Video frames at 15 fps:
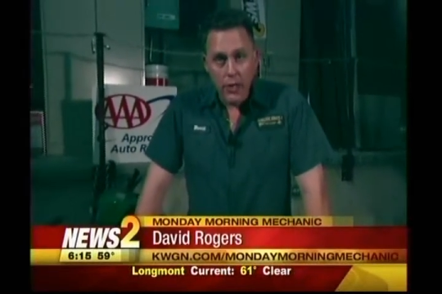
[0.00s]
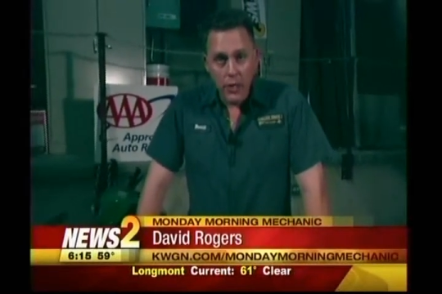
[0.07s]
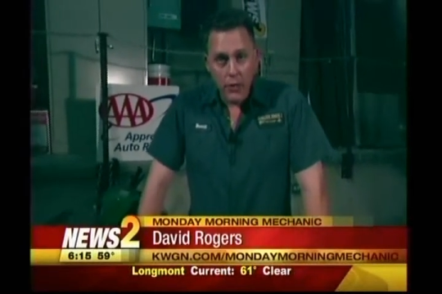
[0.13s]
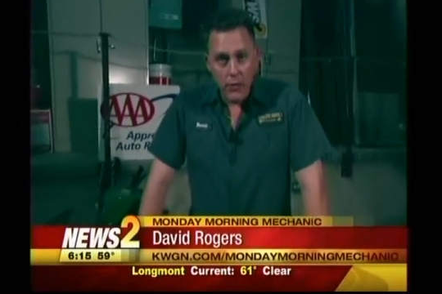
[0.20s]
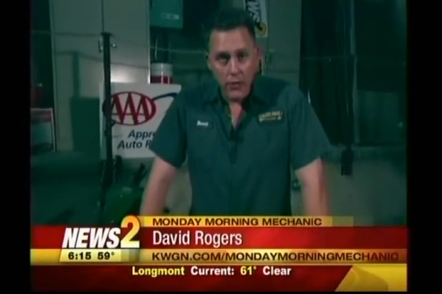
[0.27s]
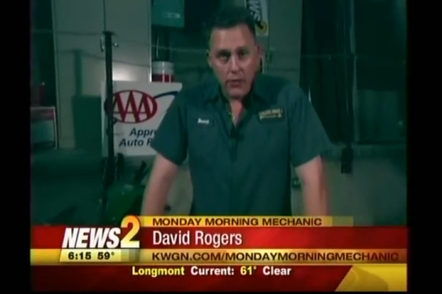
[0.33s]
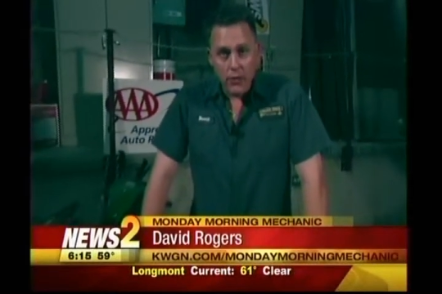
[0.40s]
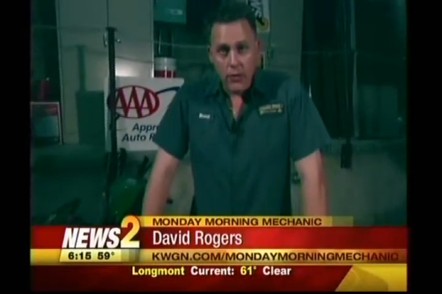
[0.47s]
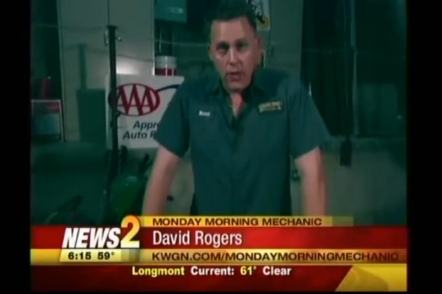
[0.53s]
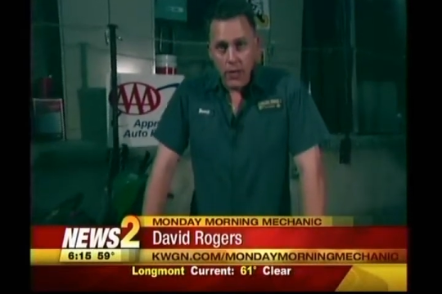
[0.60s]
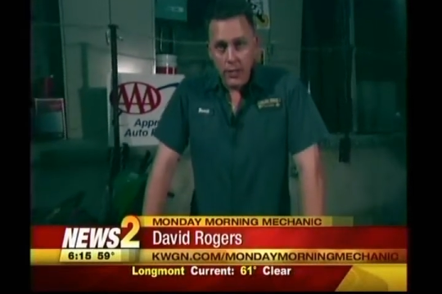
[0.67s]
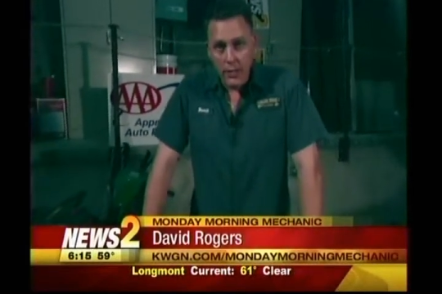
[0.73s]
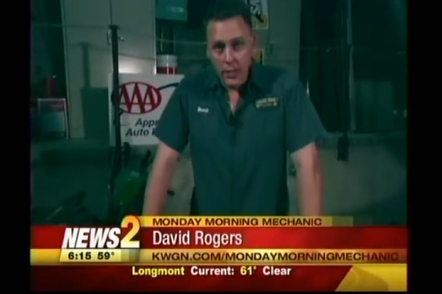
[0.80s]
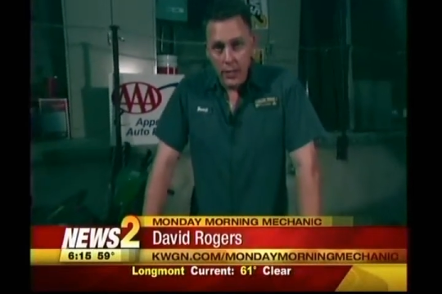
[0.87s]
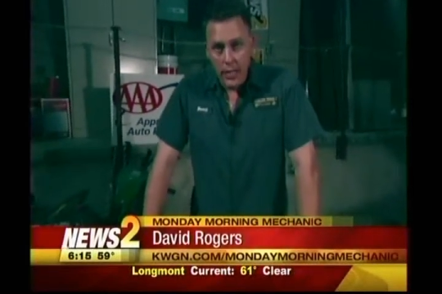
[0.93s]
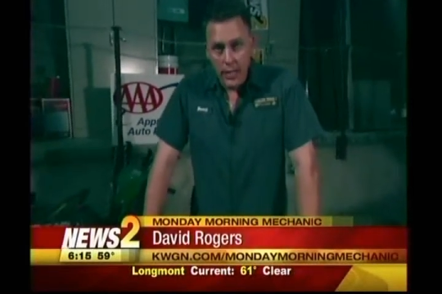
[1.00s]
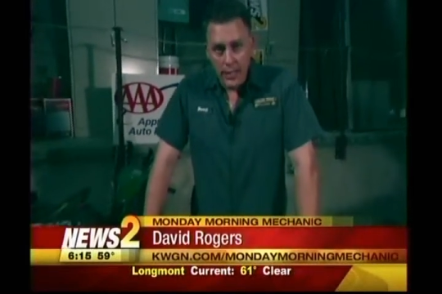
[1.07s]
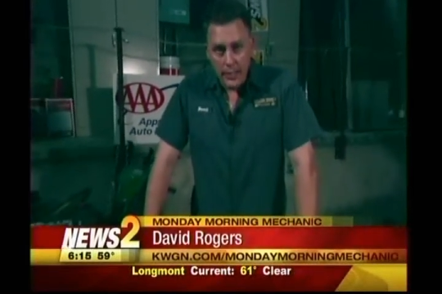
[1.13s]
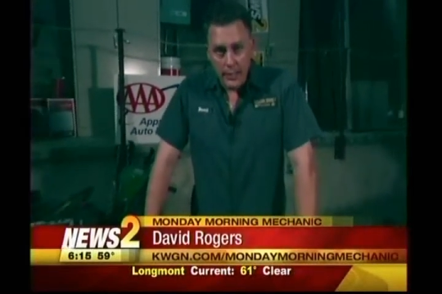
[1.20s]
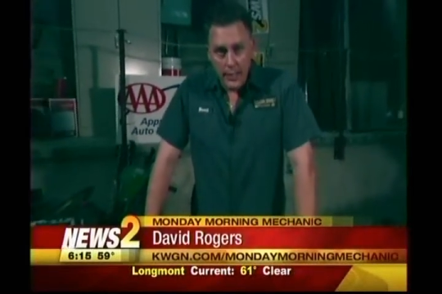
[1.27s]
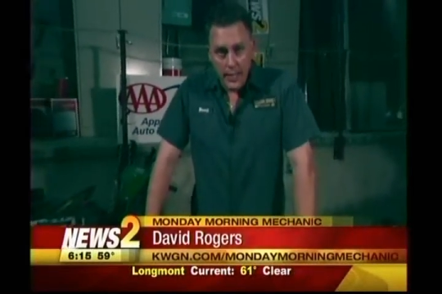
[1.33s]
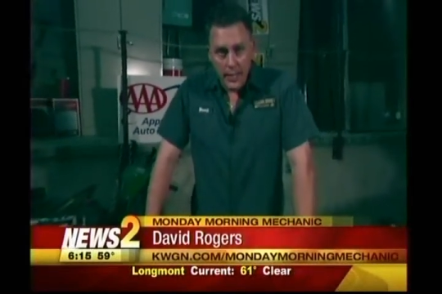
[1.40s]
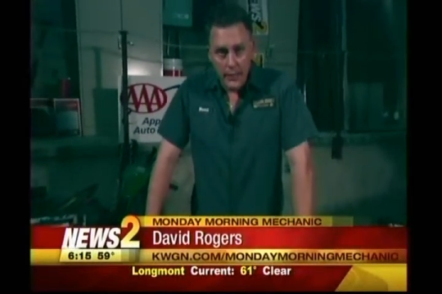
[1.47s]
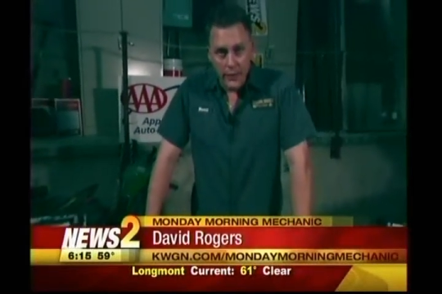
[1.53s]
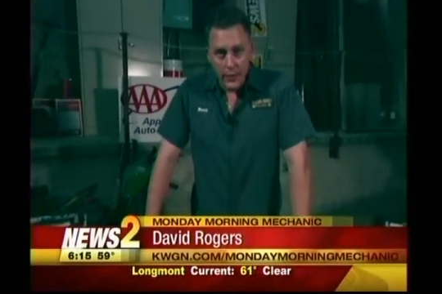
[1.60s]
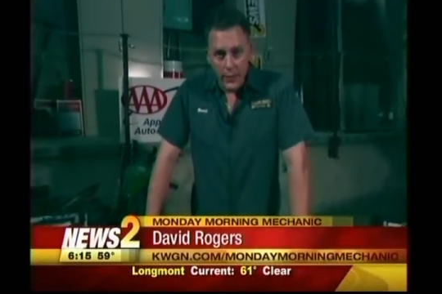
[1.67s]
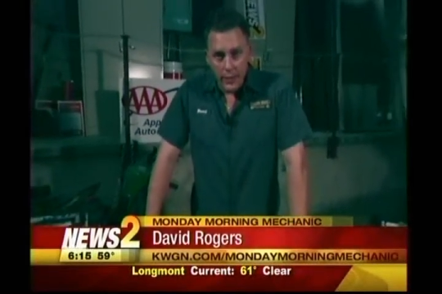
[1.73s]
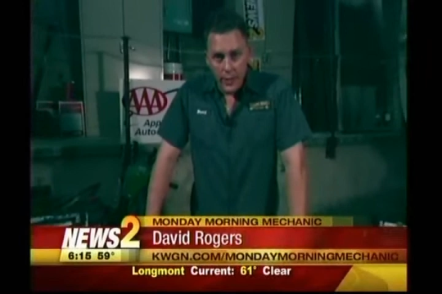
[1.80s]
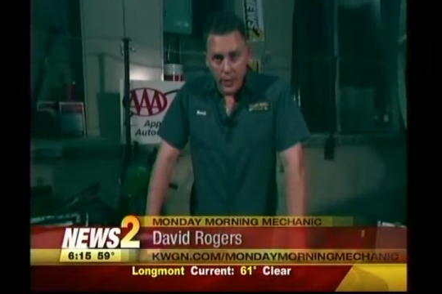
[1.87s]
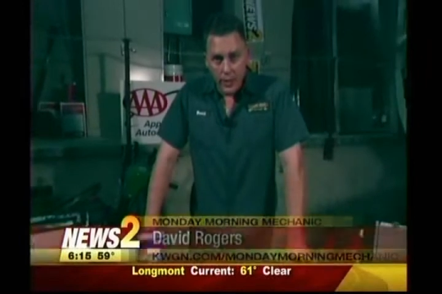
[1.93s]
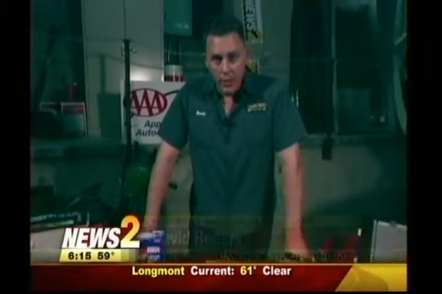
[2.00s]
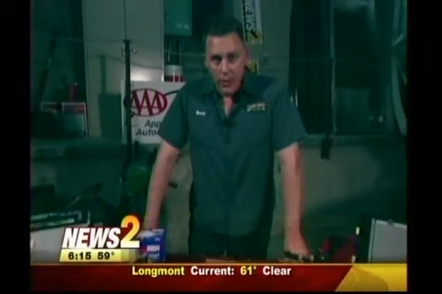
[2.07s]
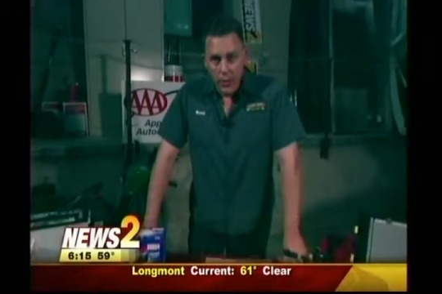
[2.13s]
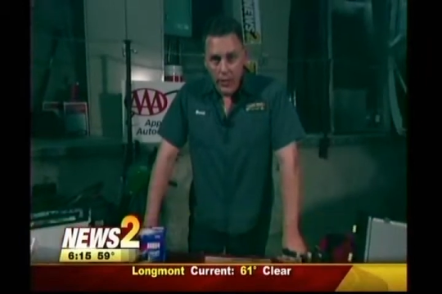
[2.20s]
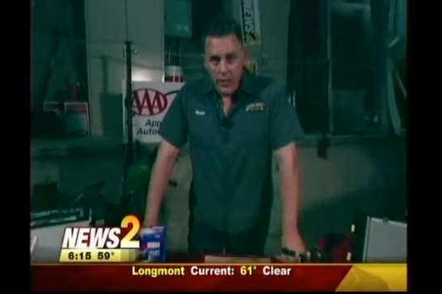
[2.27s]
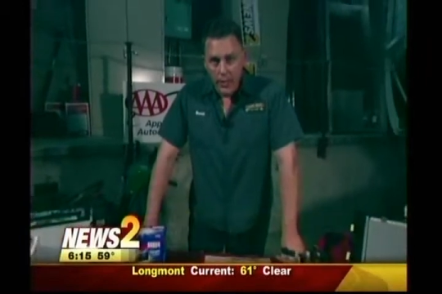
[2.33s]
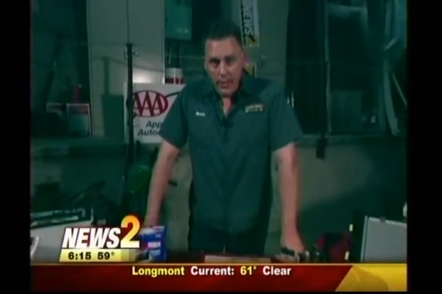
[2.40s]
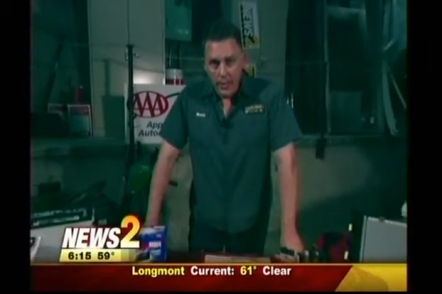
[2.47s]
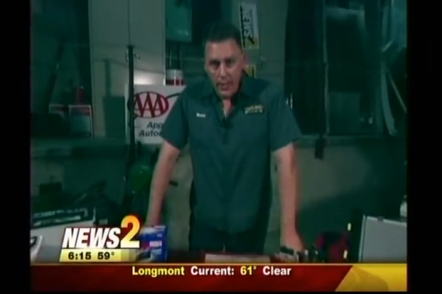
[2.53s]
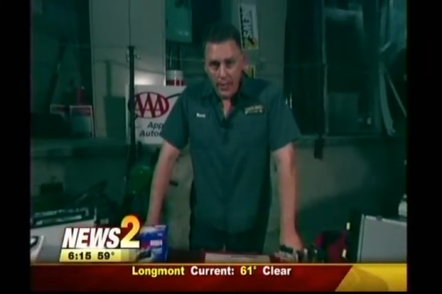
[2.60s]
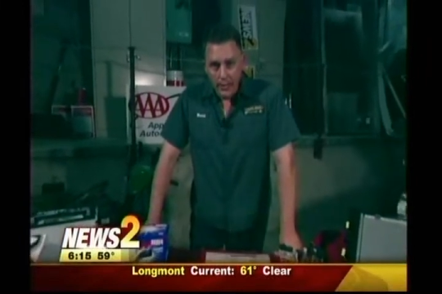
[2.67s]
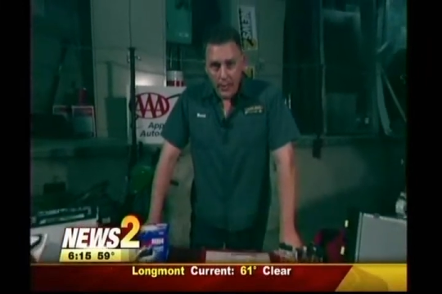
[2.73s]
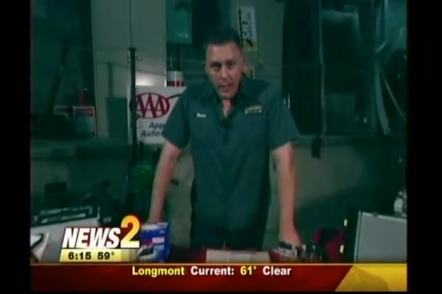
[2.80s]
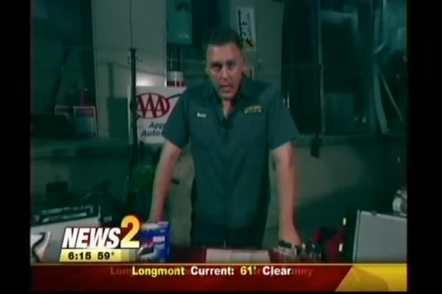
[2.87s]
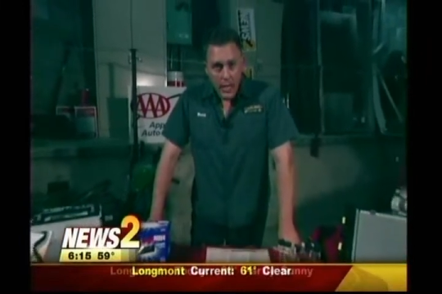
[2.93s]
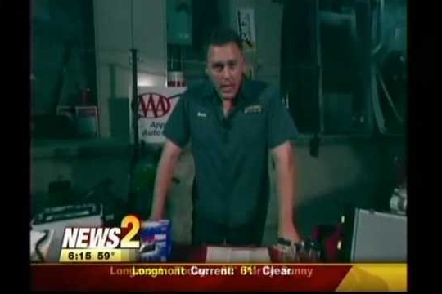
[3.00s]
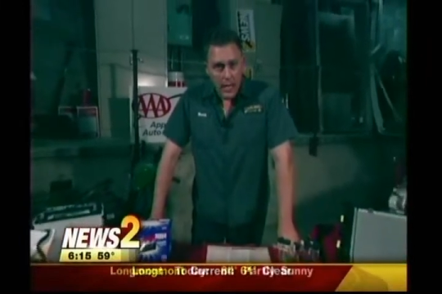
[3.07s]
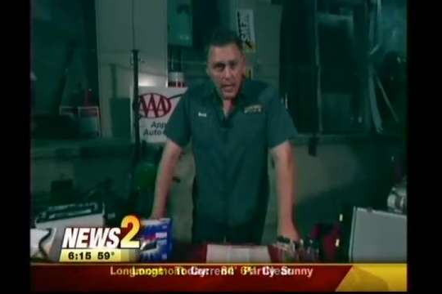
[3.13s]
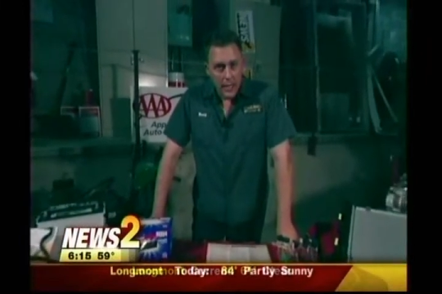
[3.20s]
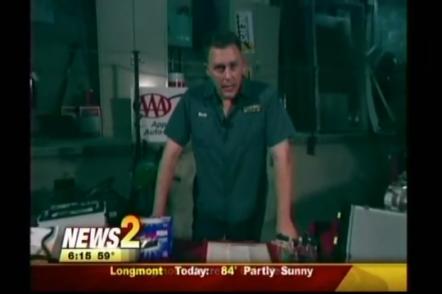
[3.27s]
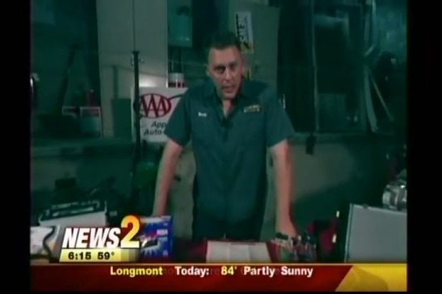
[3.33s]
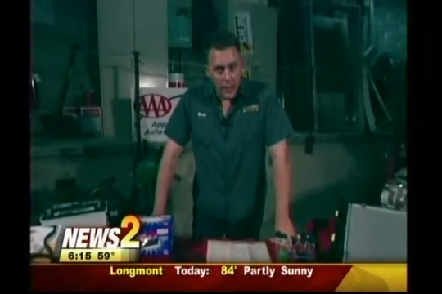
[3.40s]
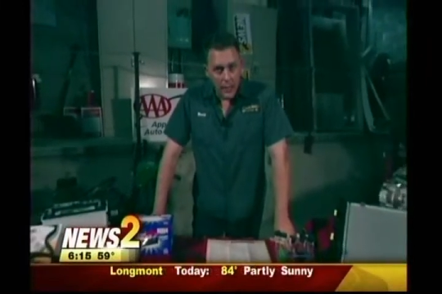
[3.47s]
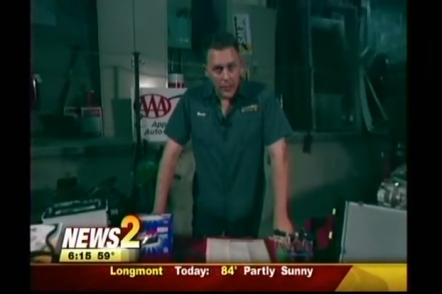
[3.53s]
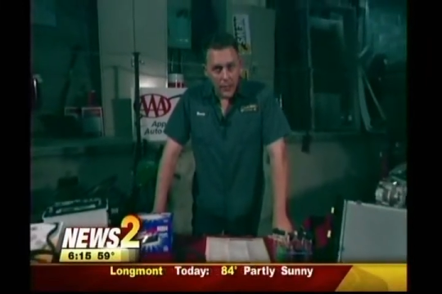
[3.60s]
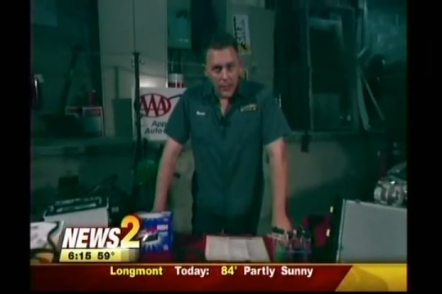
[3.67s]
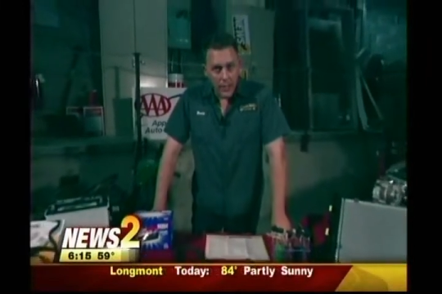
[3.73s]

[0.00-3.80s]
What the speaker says: generals across the United States for extended warranty companies. I thought it